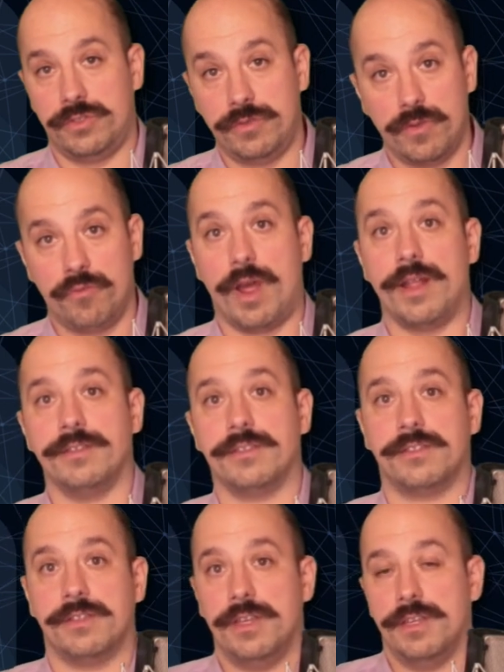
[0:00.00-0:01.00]

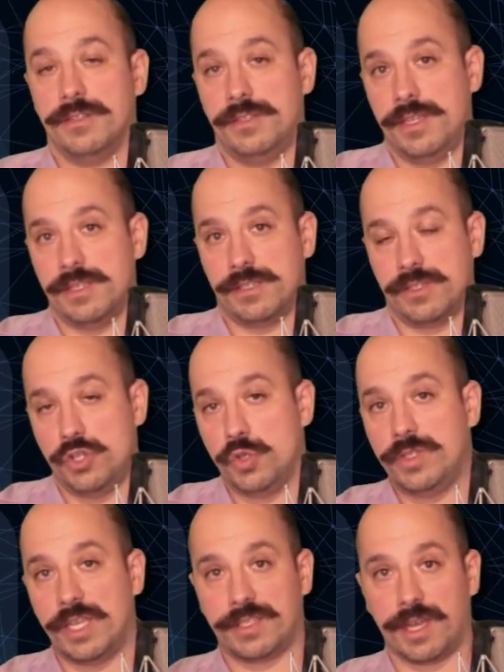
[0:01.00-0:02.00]
runs this new
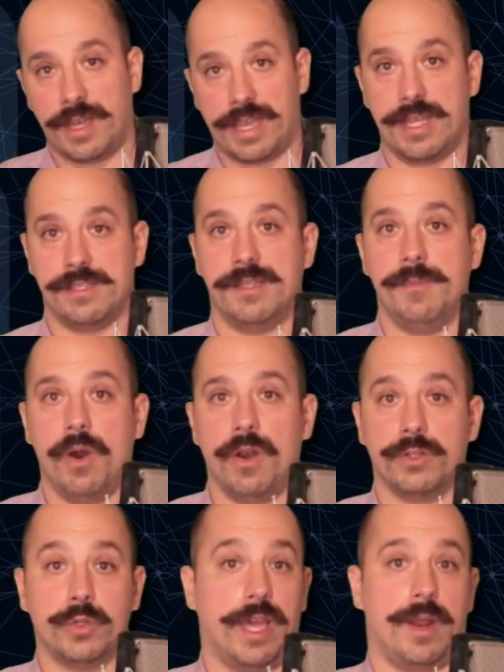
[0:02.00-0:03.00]
data against the model
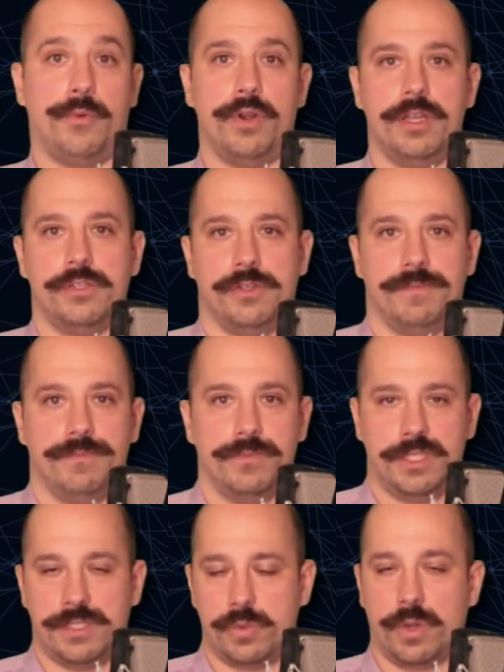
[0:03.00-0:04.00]
to get a prediction.
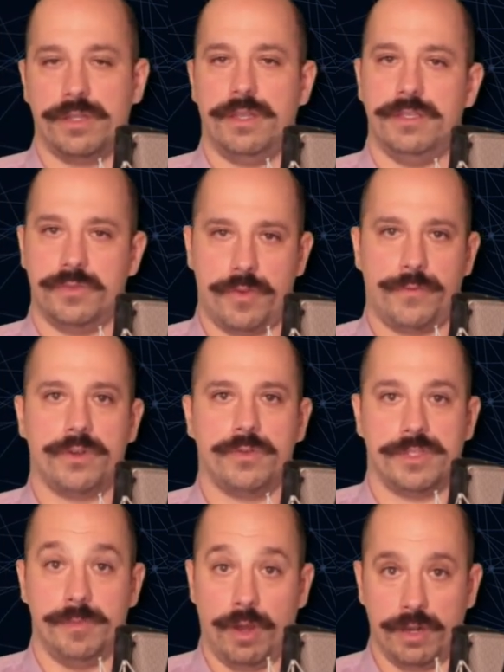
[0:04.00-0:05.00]
This is what is referred to
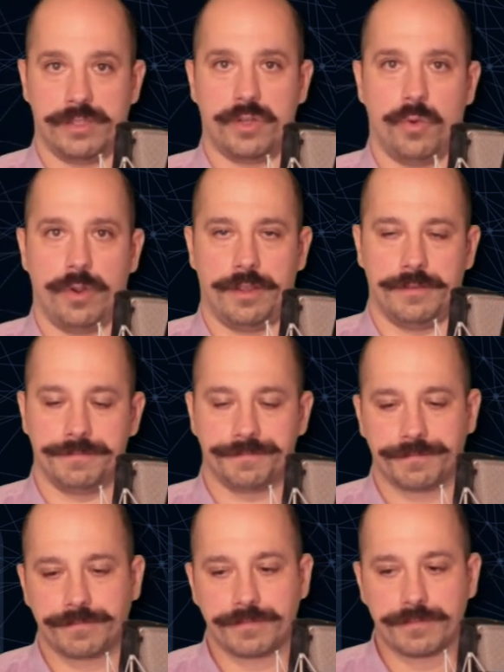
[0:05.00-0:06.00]
as model scoring.
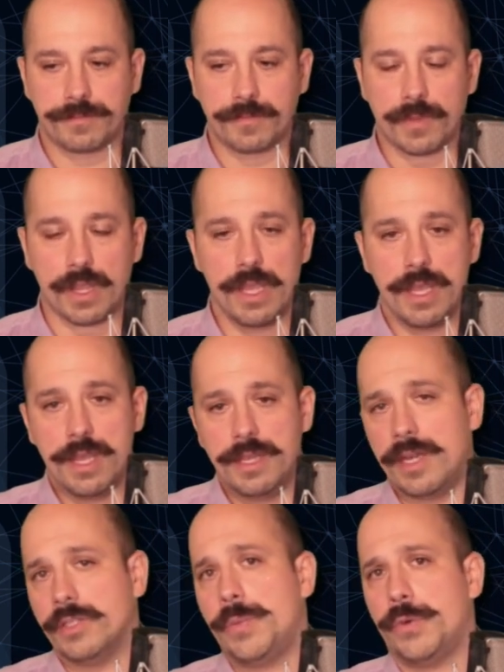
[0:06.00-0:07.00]

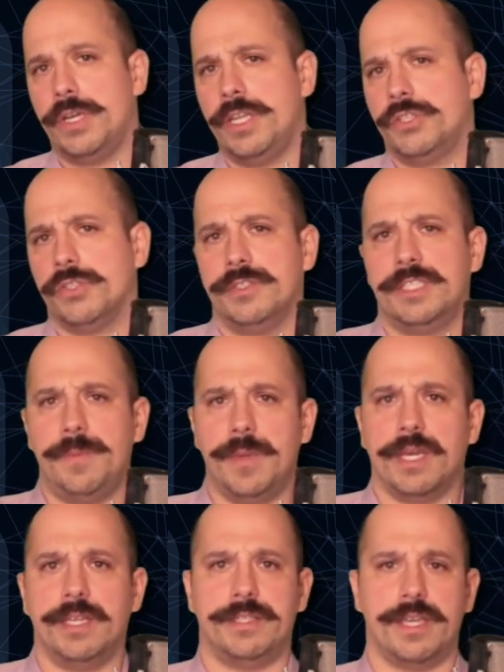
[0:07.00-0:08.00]
Now, the prediction
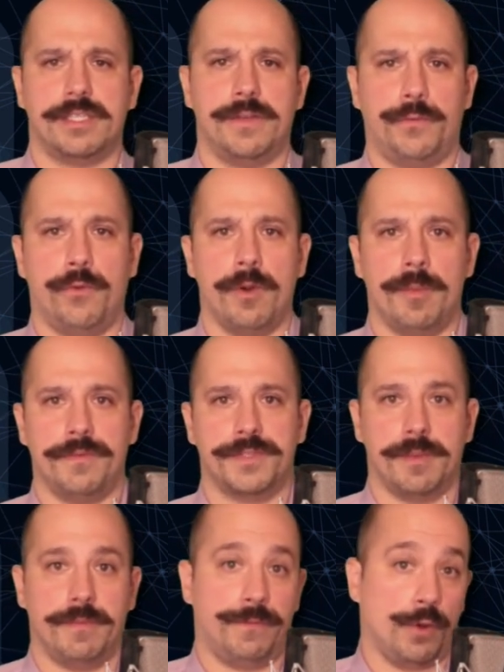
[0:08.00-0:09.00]
typically takes the form of
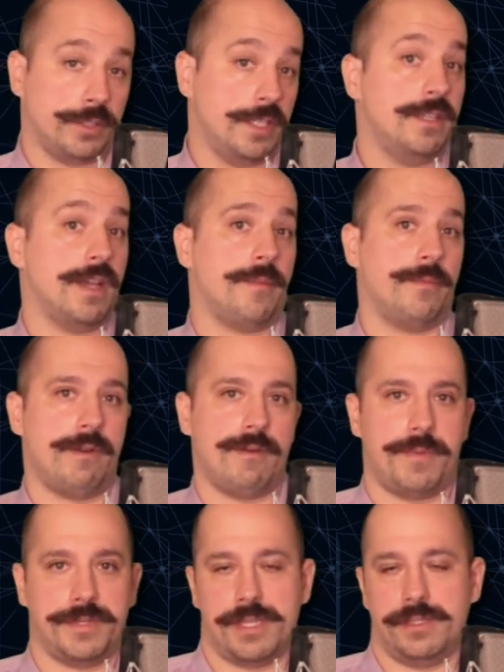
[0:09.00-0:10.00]
some floating number
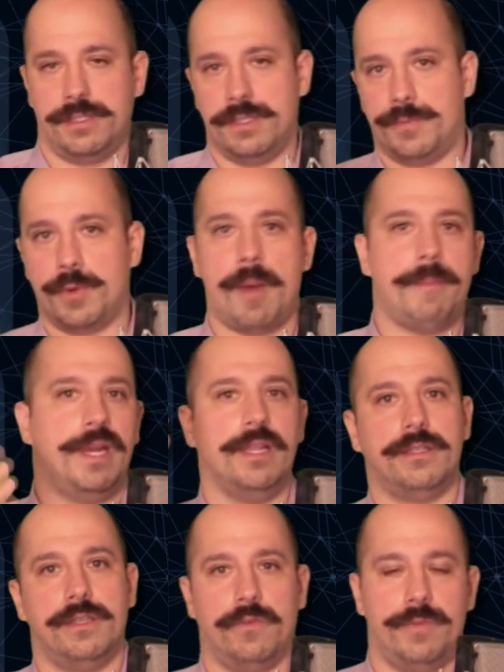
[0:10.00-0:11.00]
representing the
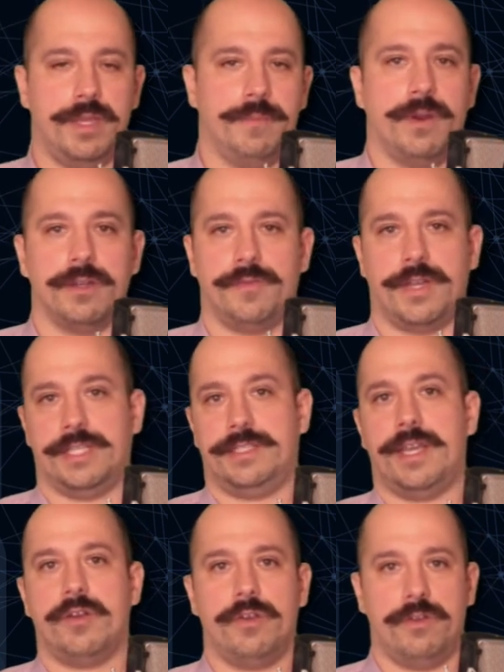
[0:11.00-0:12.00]
probability of being part of a
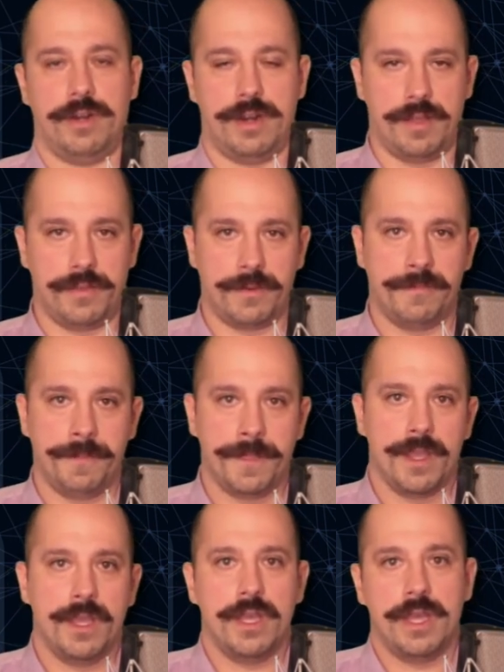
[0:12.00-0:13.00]
category or another.
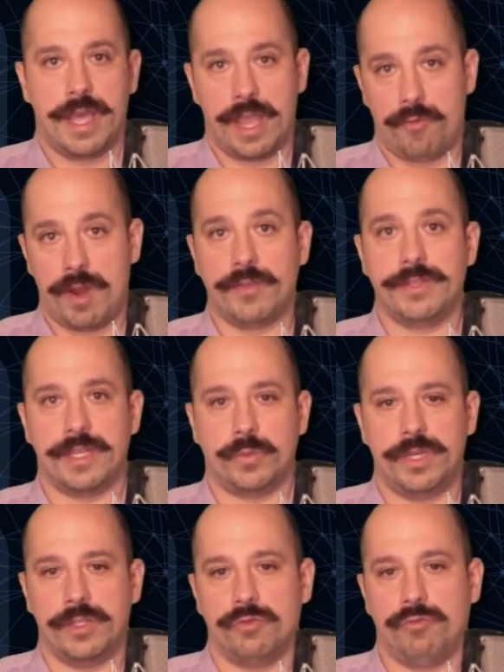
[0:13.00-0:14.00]
Around that, we
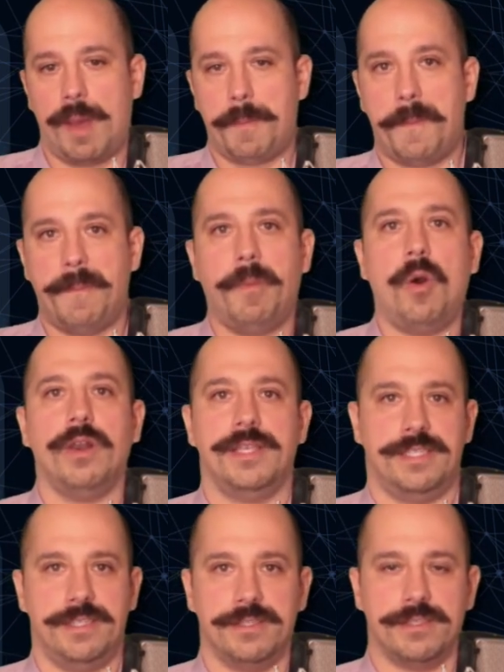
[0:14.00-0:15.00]
need to wrap
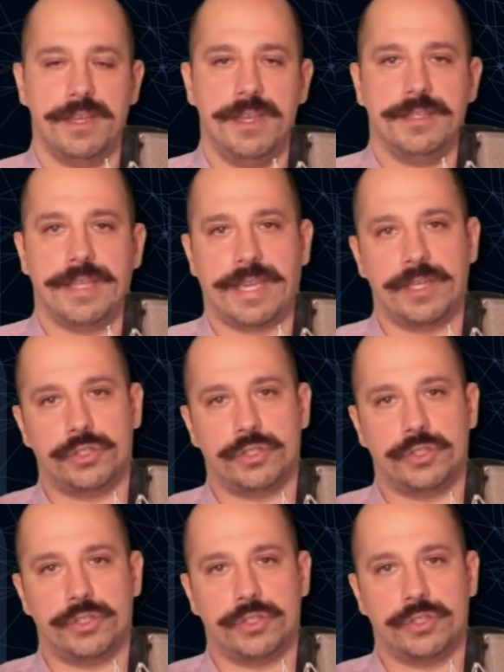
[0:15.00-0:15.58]
policies that can